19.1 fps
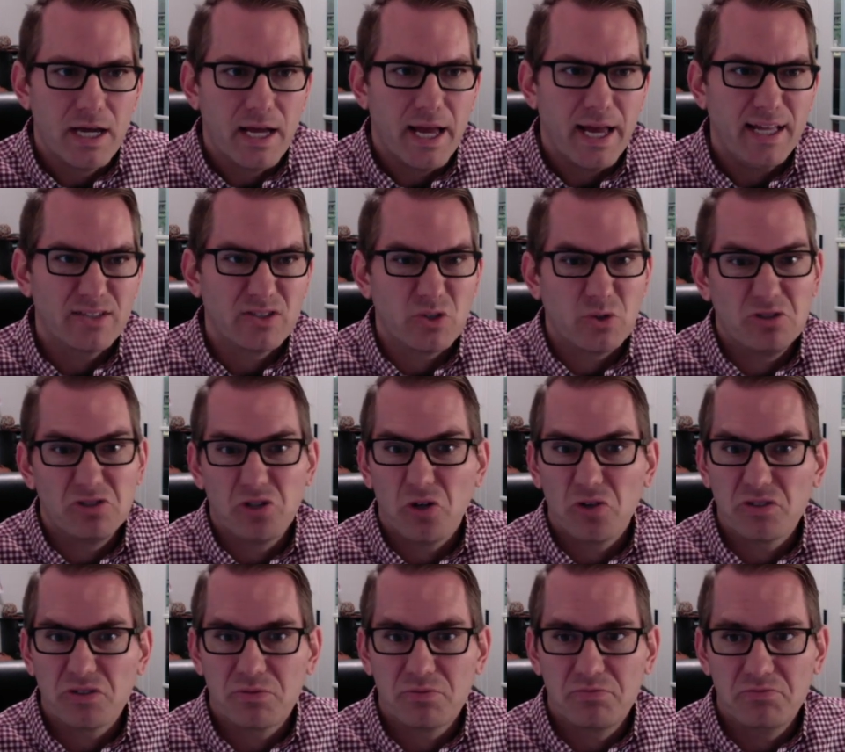And so
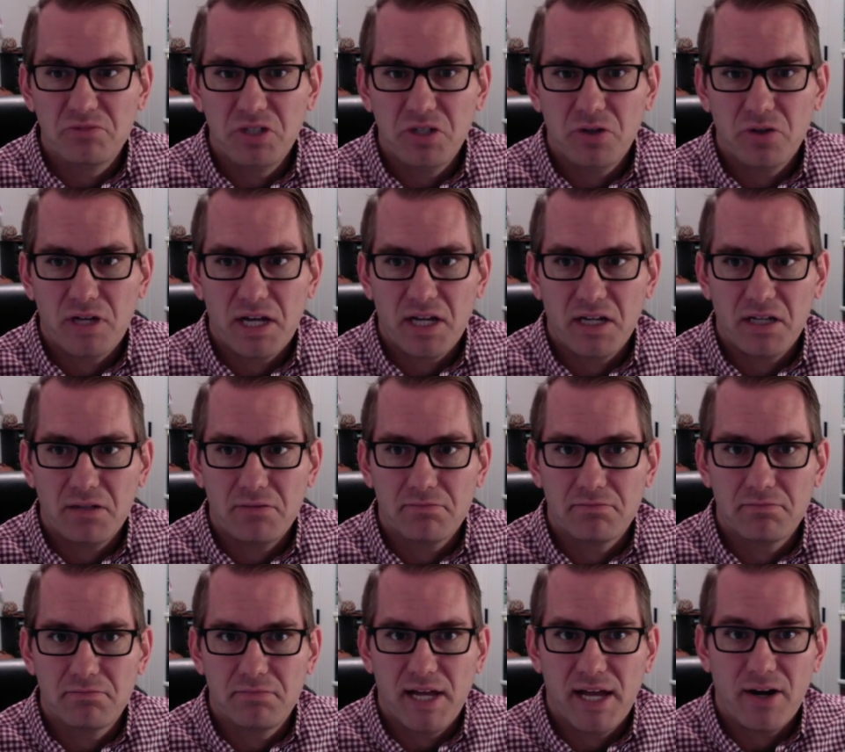adults, kind of
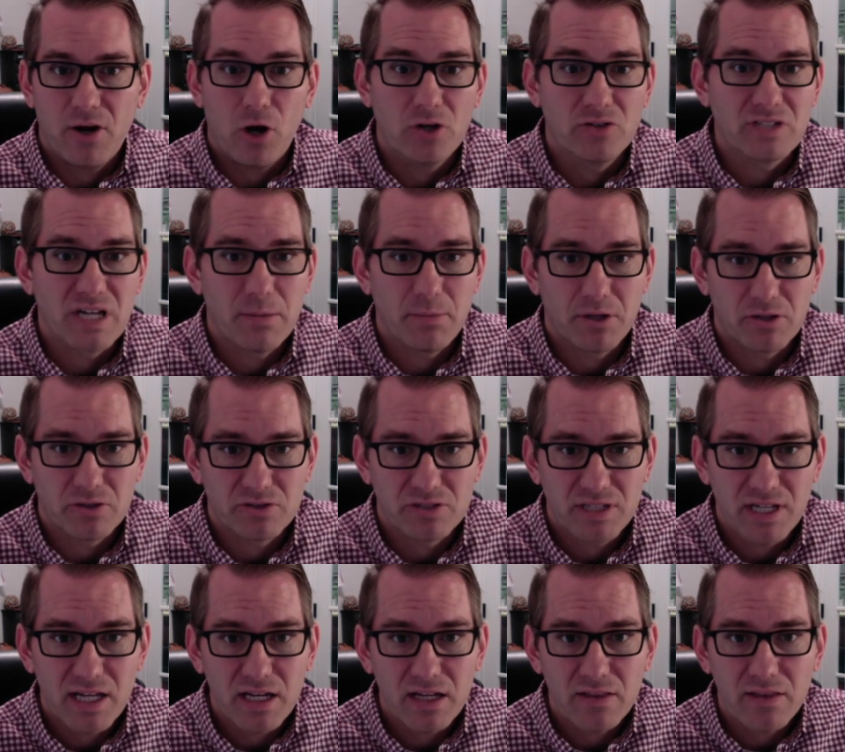had a hard time
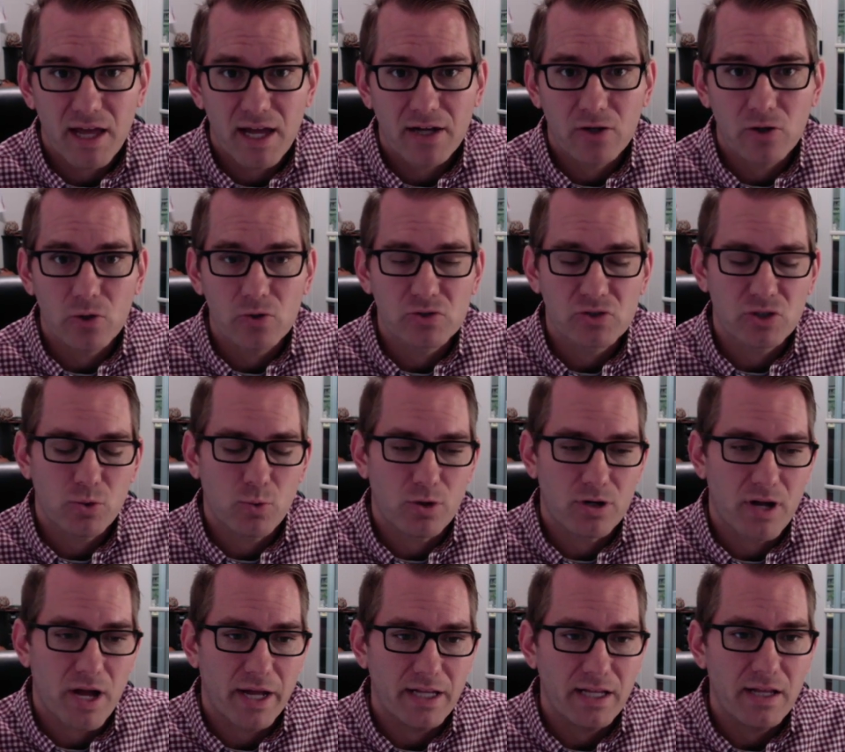understanding that culture, were
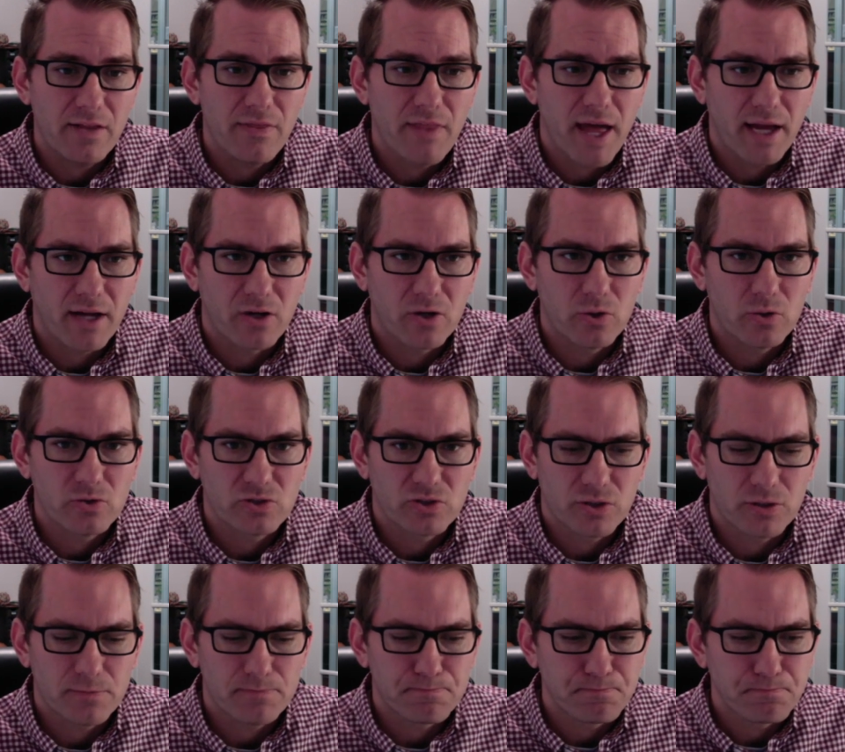not in that
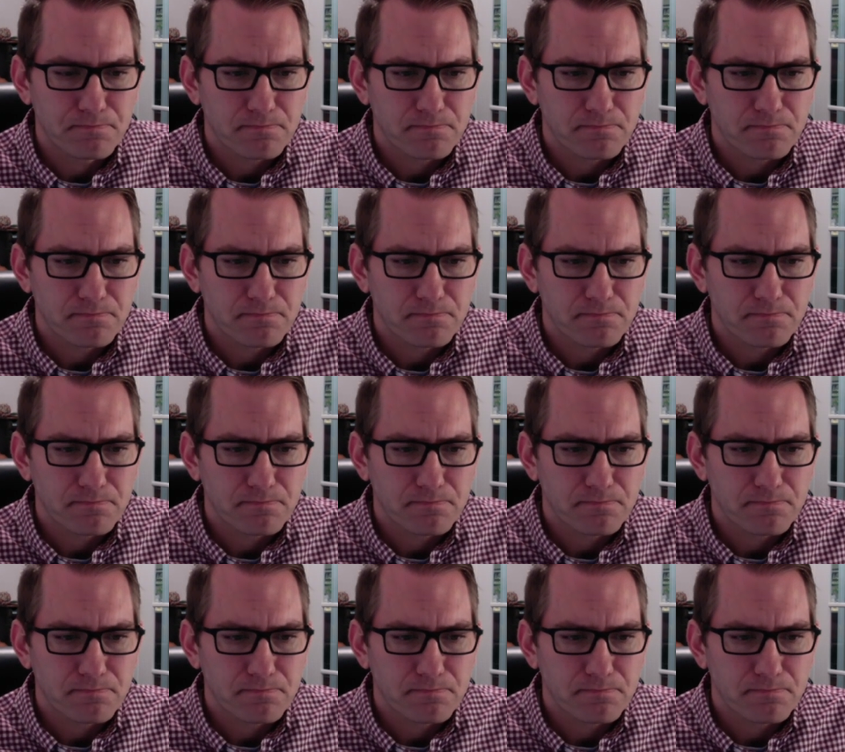culture.